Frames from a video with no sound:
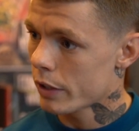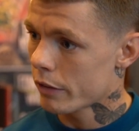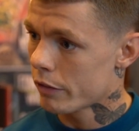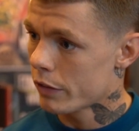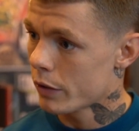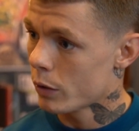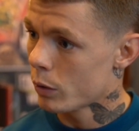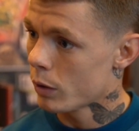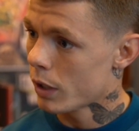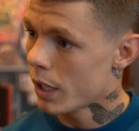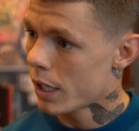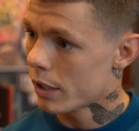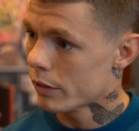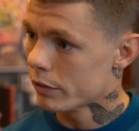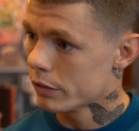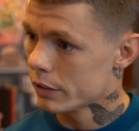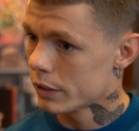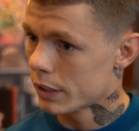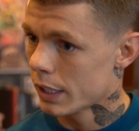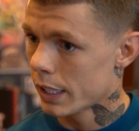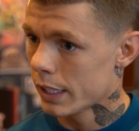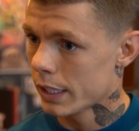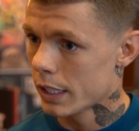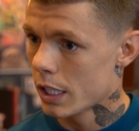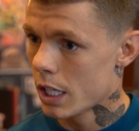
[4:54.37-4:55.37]
I feel
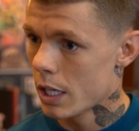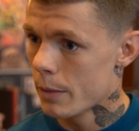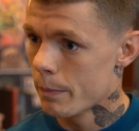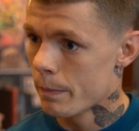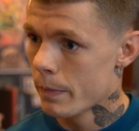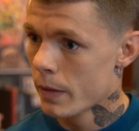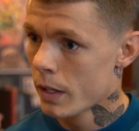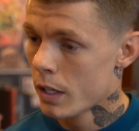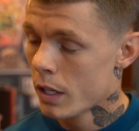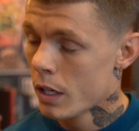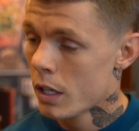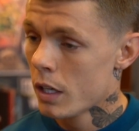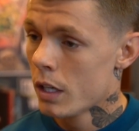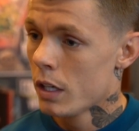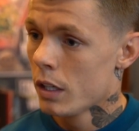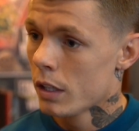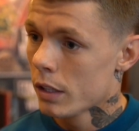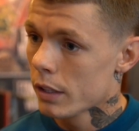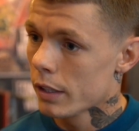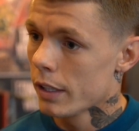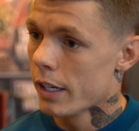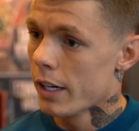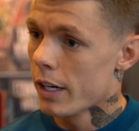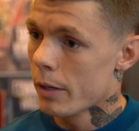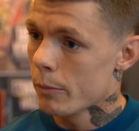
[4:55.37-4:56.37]
loved, and um,
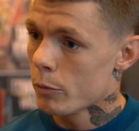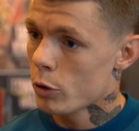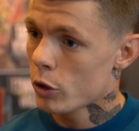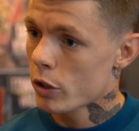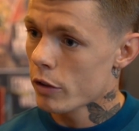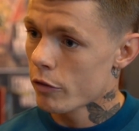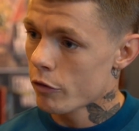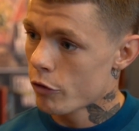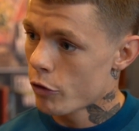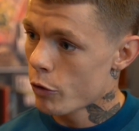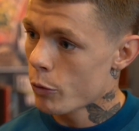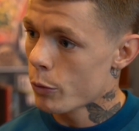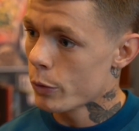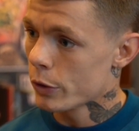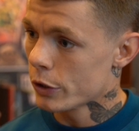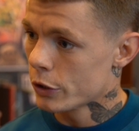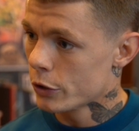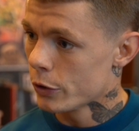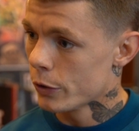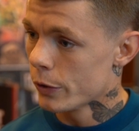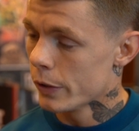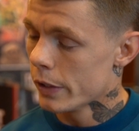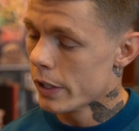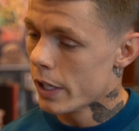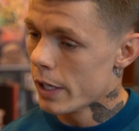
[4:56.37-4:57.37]
yeah, I'm looking forward
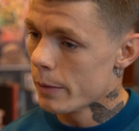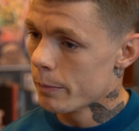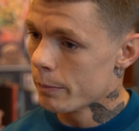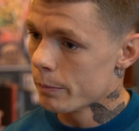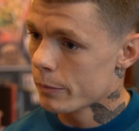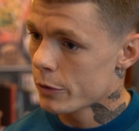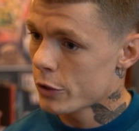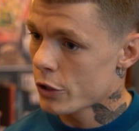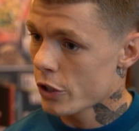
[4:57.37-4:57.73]
to um,